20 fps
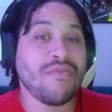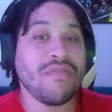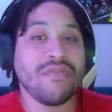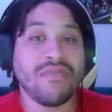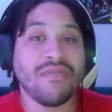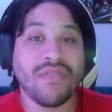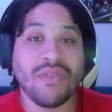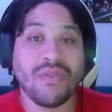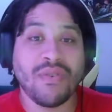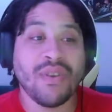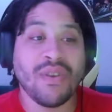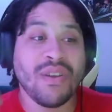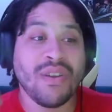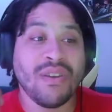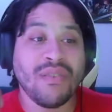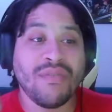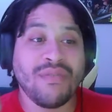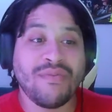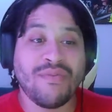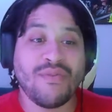of you
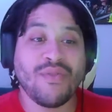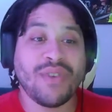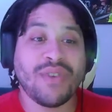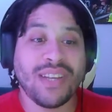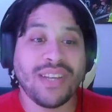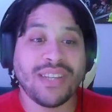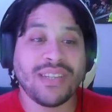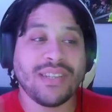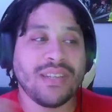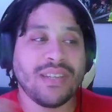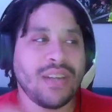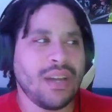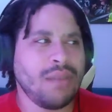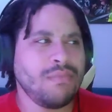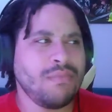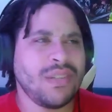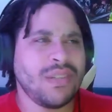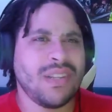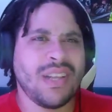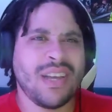for this." I'm
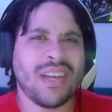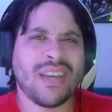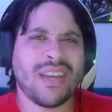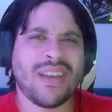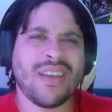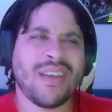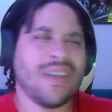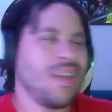just like,